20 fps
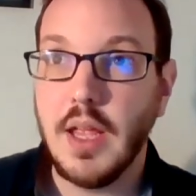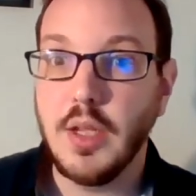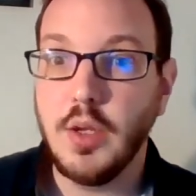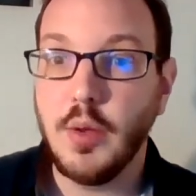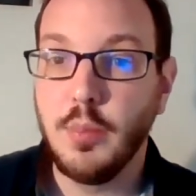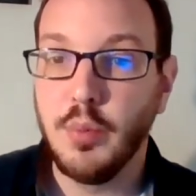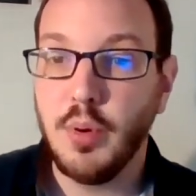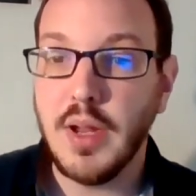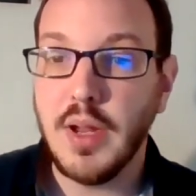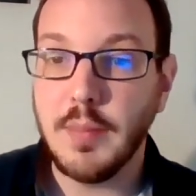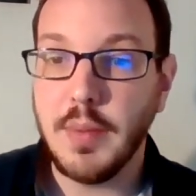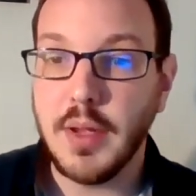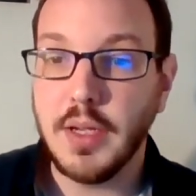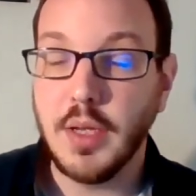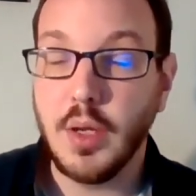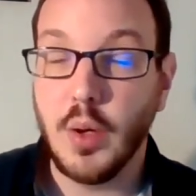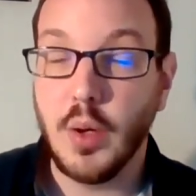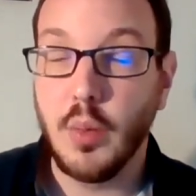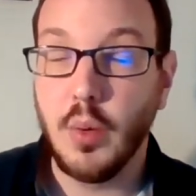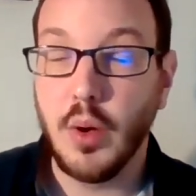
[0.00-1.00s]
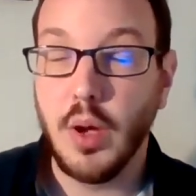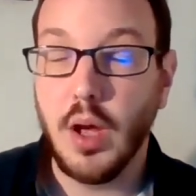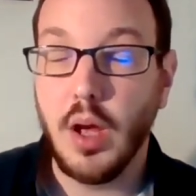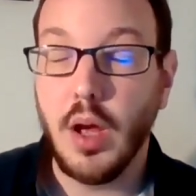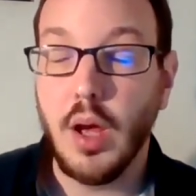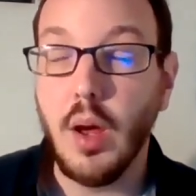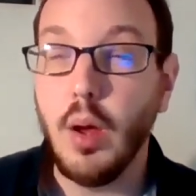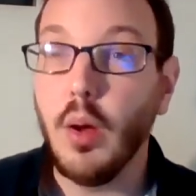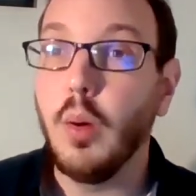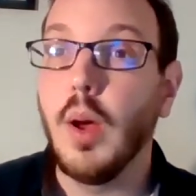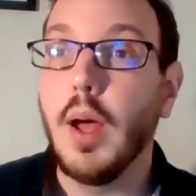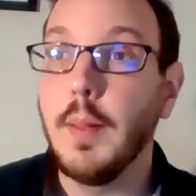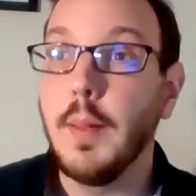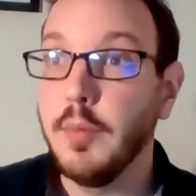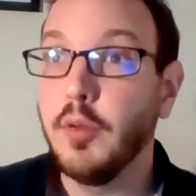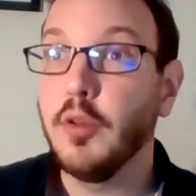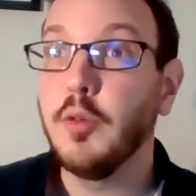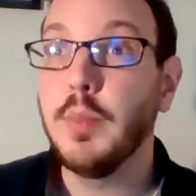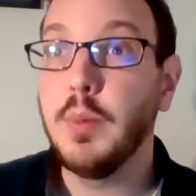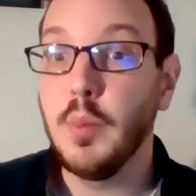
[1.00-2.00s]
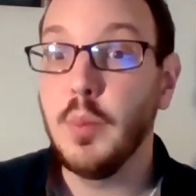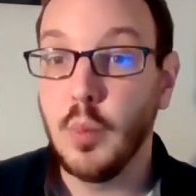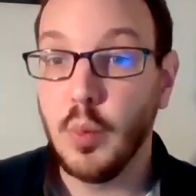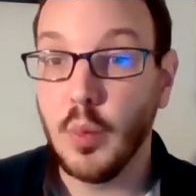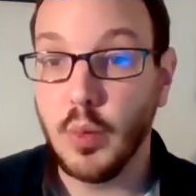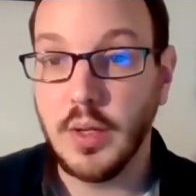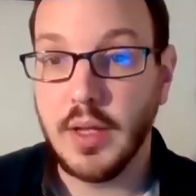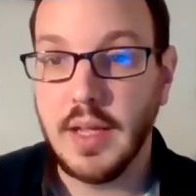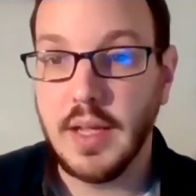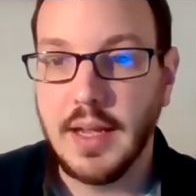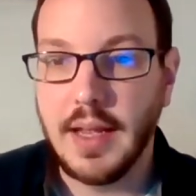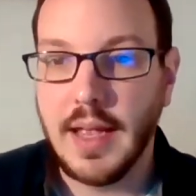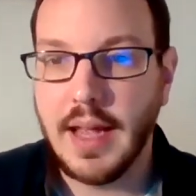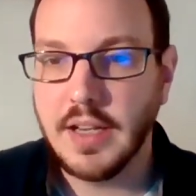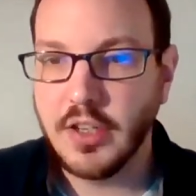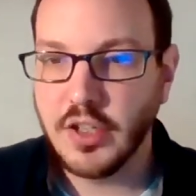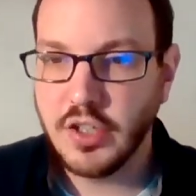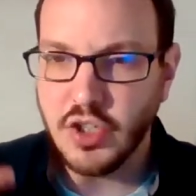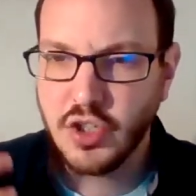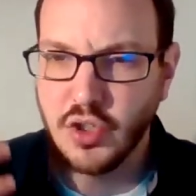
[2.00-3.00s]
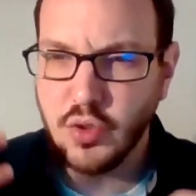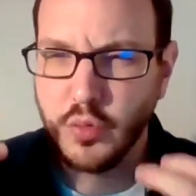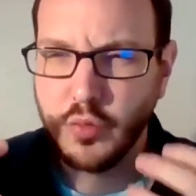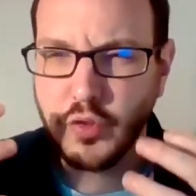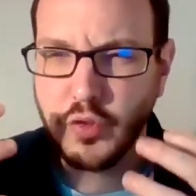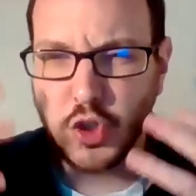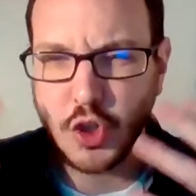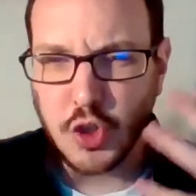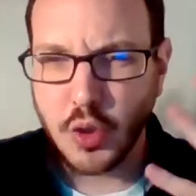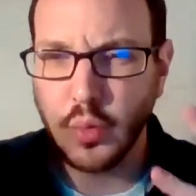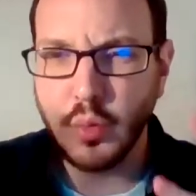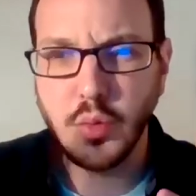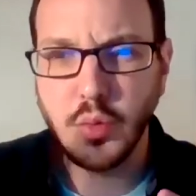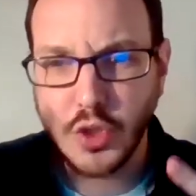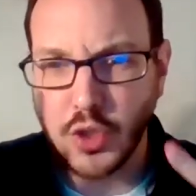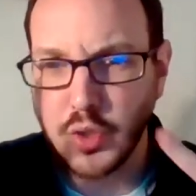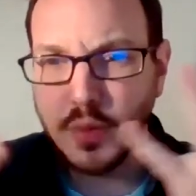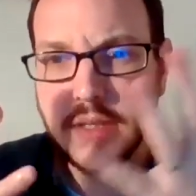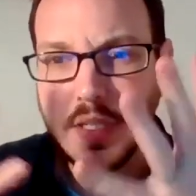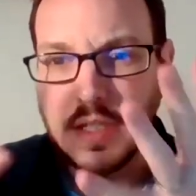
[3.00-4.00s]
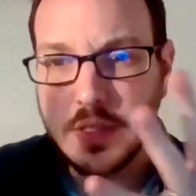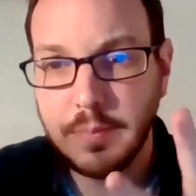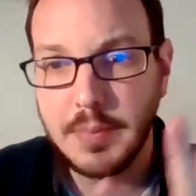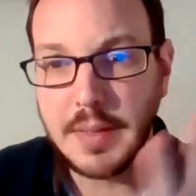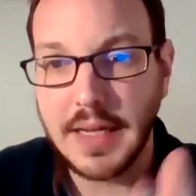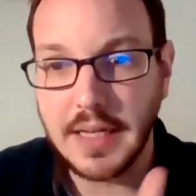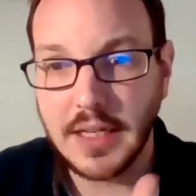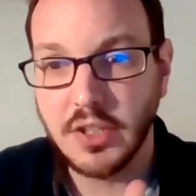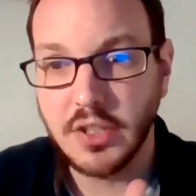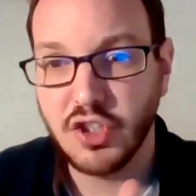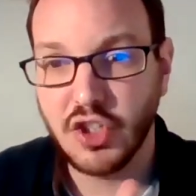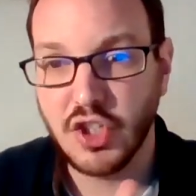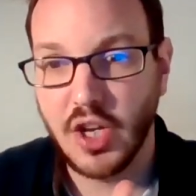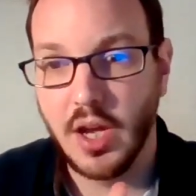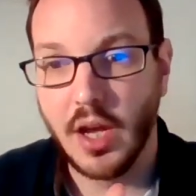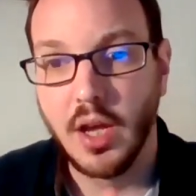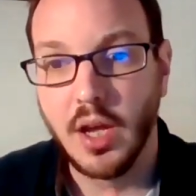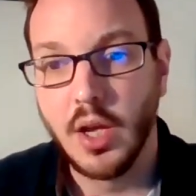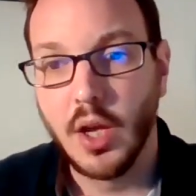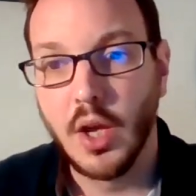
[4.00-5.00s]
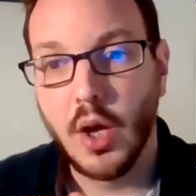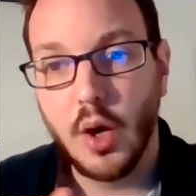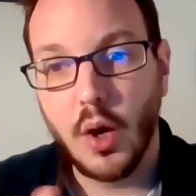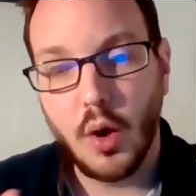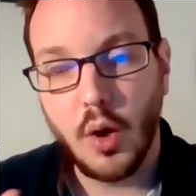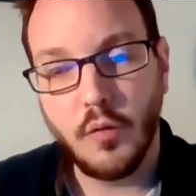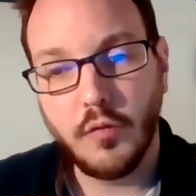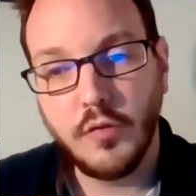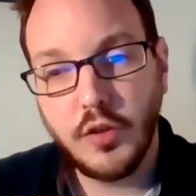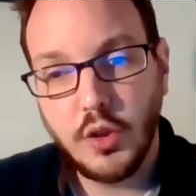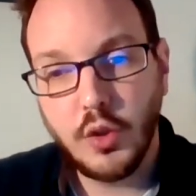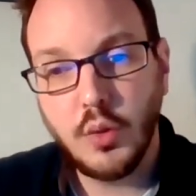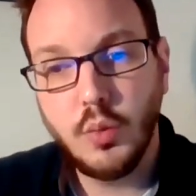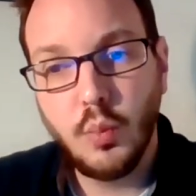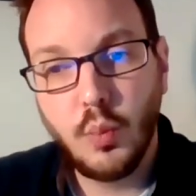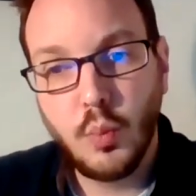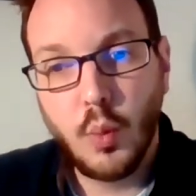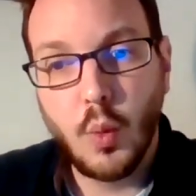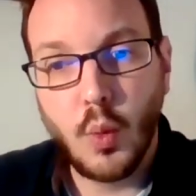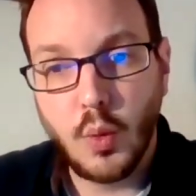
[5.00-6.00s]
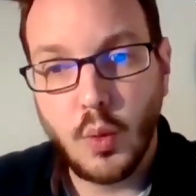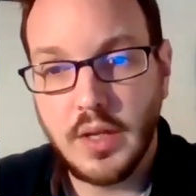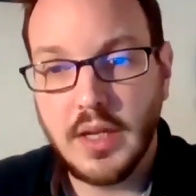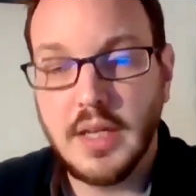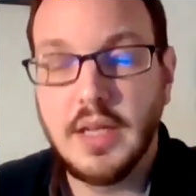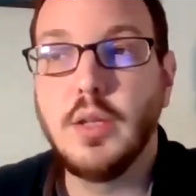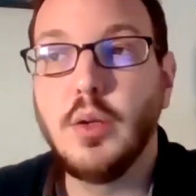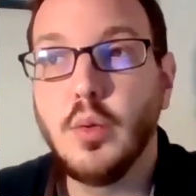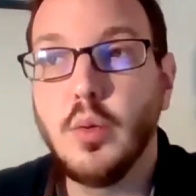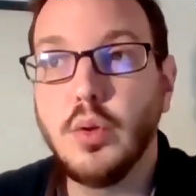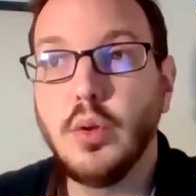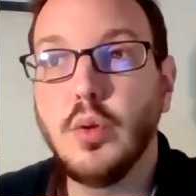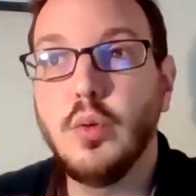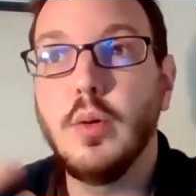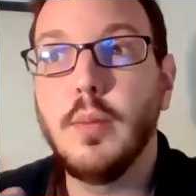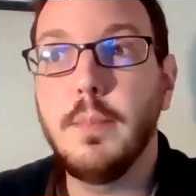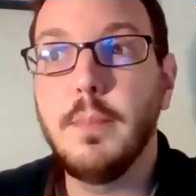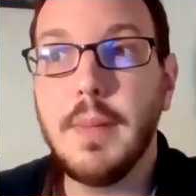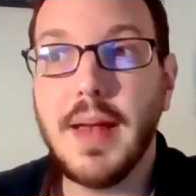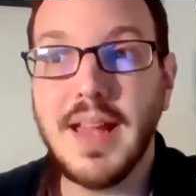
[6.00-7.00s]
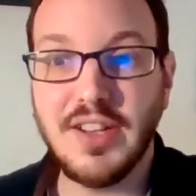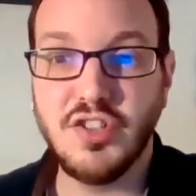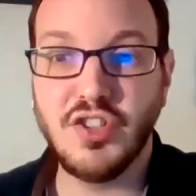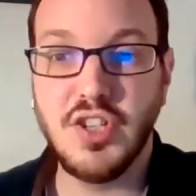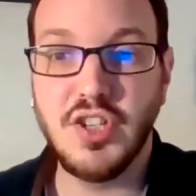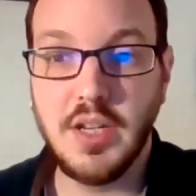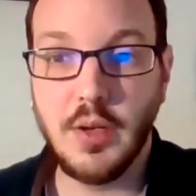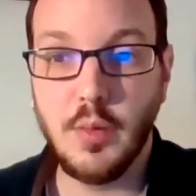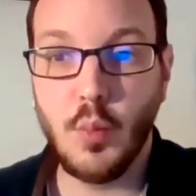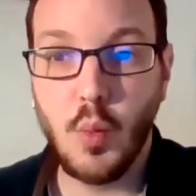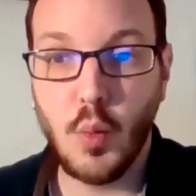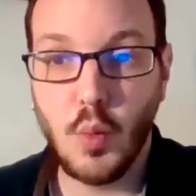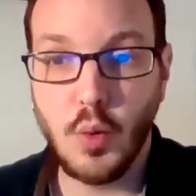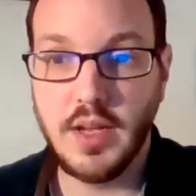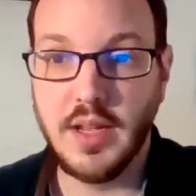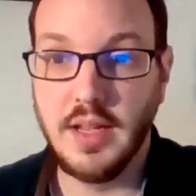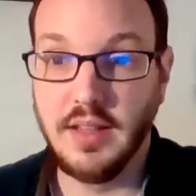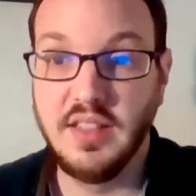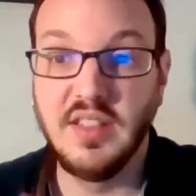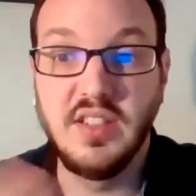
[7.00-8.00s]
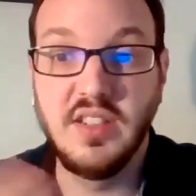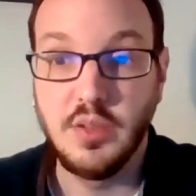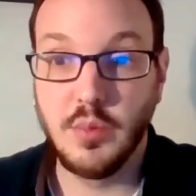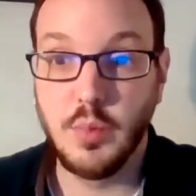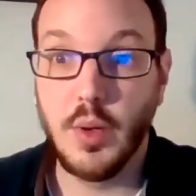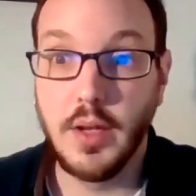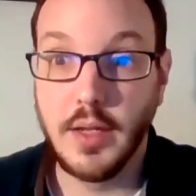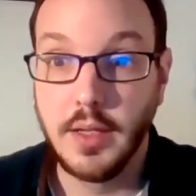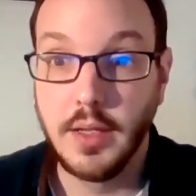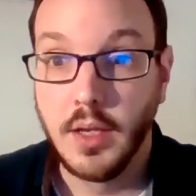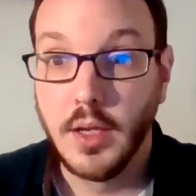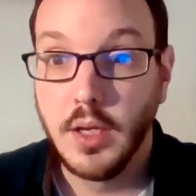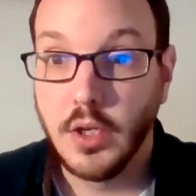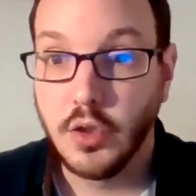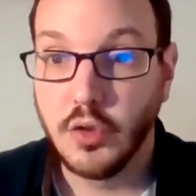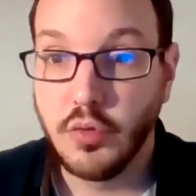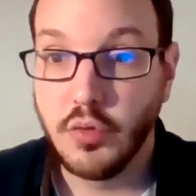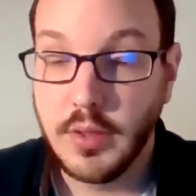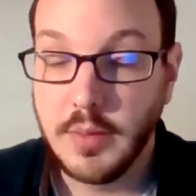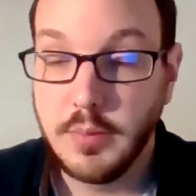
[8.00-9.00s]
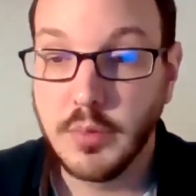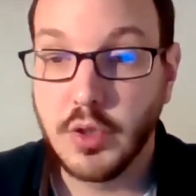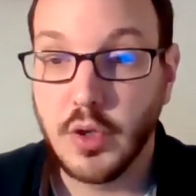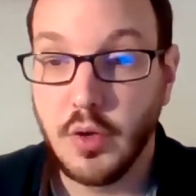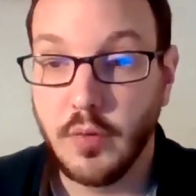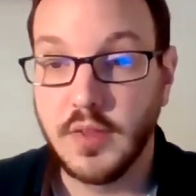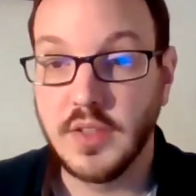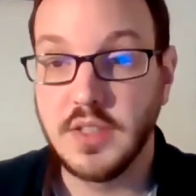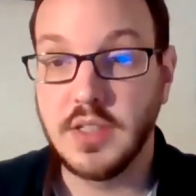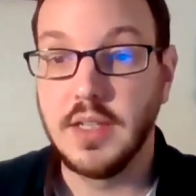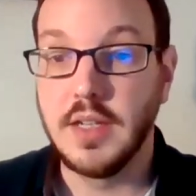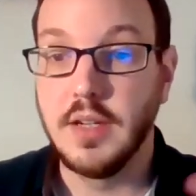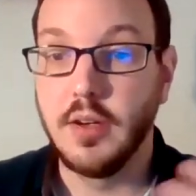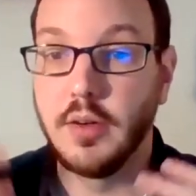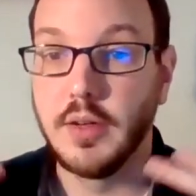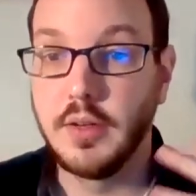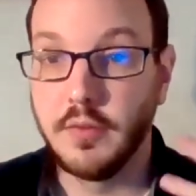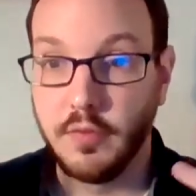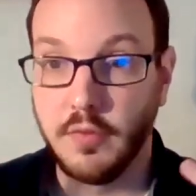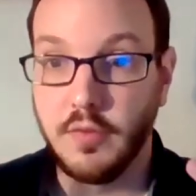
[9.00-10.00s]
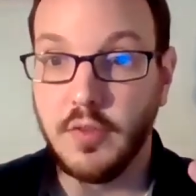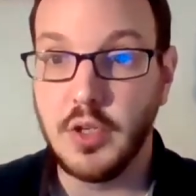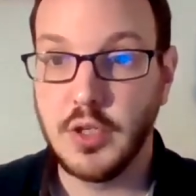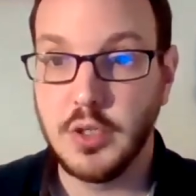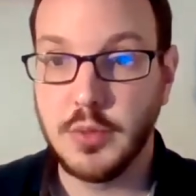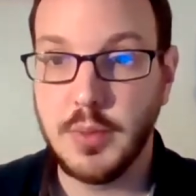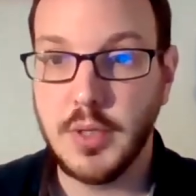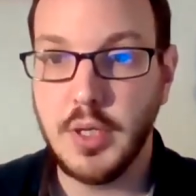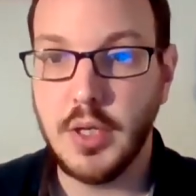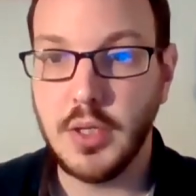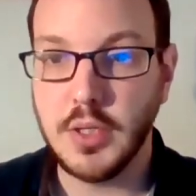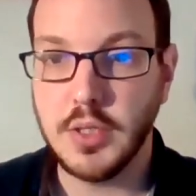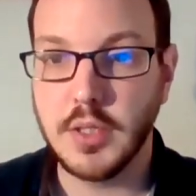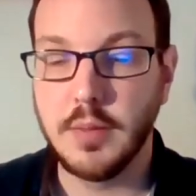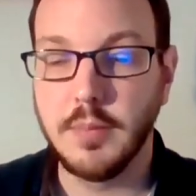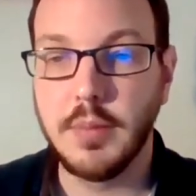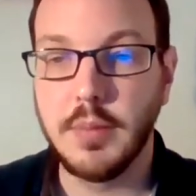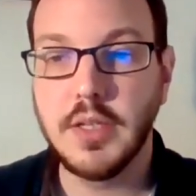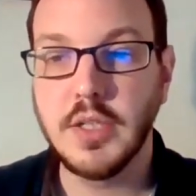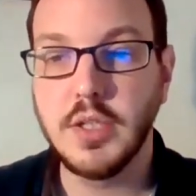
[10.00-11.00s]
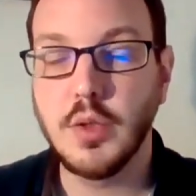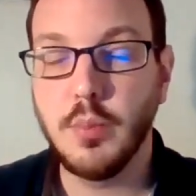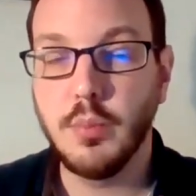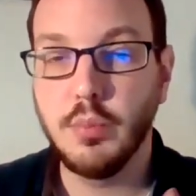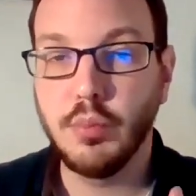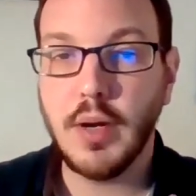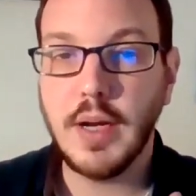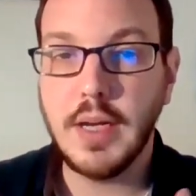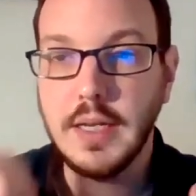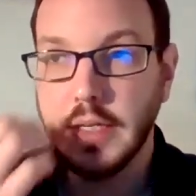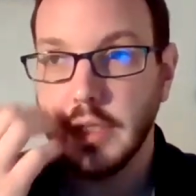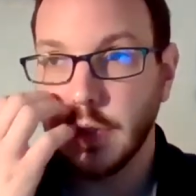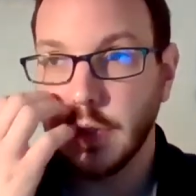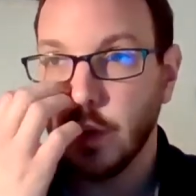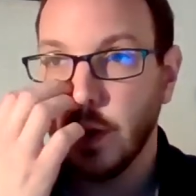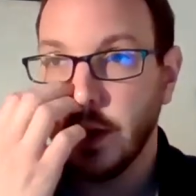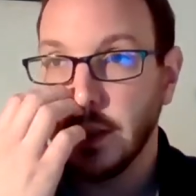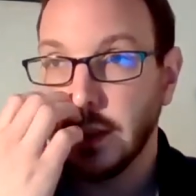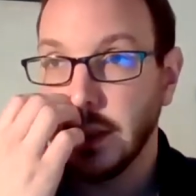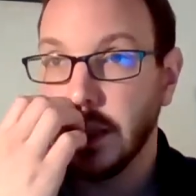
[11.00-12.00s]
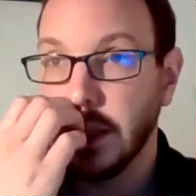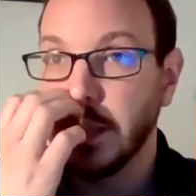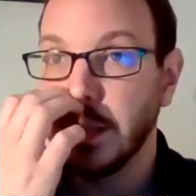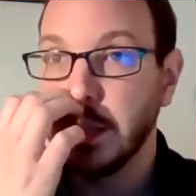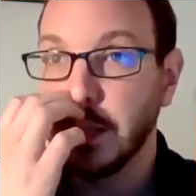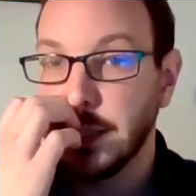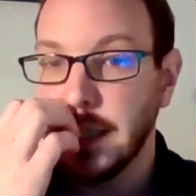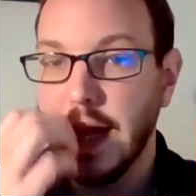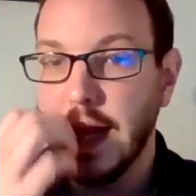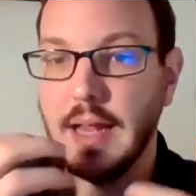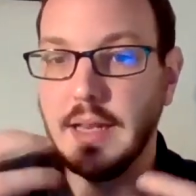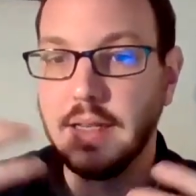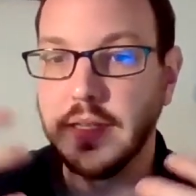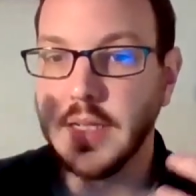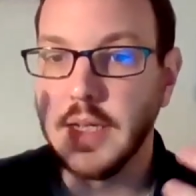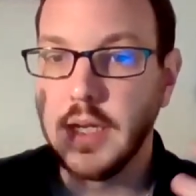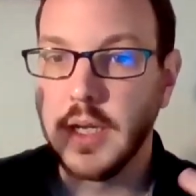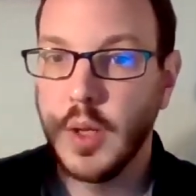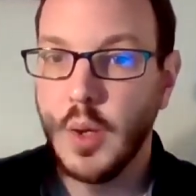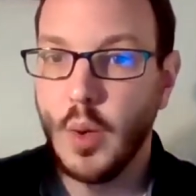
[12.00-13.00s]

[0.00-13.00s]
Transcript: Your brain might go, oh, I must be walking, and sort of shows you this picture of you walking. You're imagining walking. This is why dreams obviously are in first person, because your brain is trying to understand